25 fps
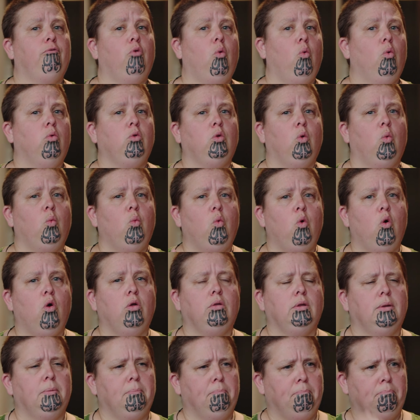I look forward
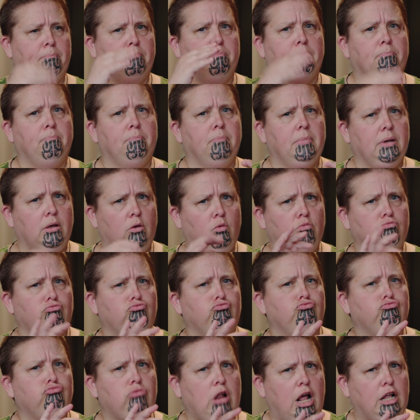to continuing to
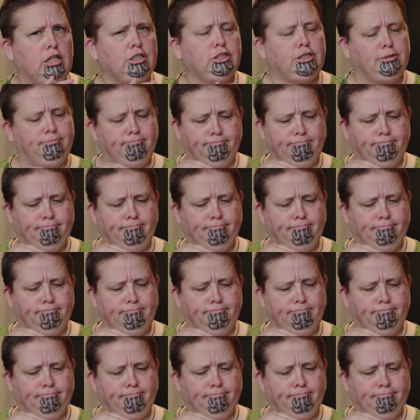build